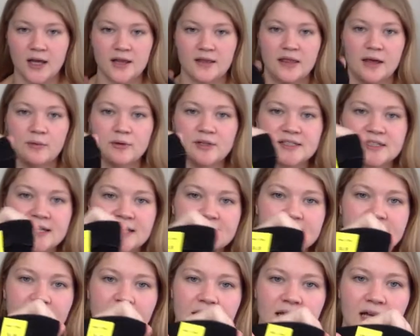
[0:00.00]
They were
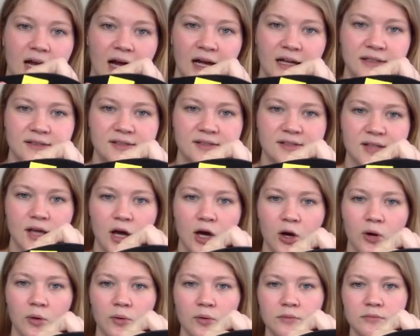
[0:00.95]
$6.99,
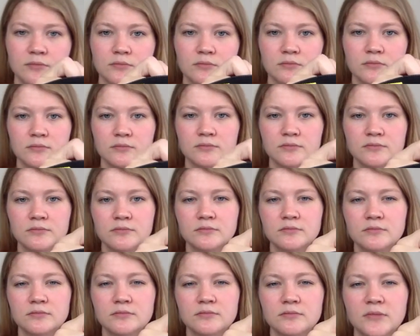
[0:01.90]
so
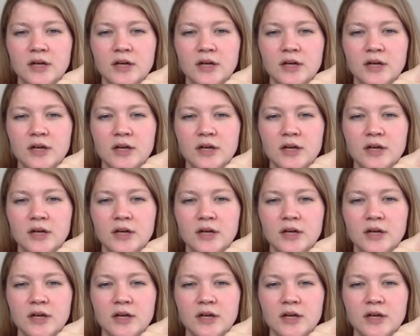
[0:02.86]
mm,